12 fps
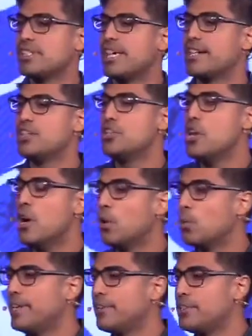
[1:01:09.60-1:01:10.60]
and he said,
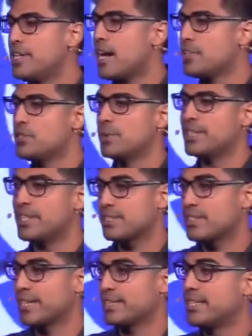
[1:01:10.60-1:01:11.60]
no, we are not doing
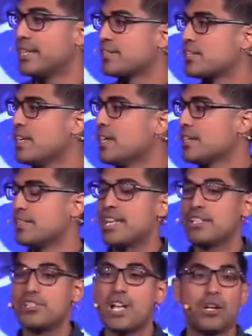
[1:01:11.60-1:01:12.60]
things like this
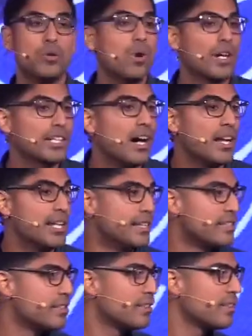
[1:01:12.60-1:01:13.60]
because that is not who our God
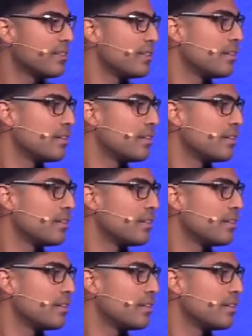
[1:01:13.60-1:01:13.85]
is.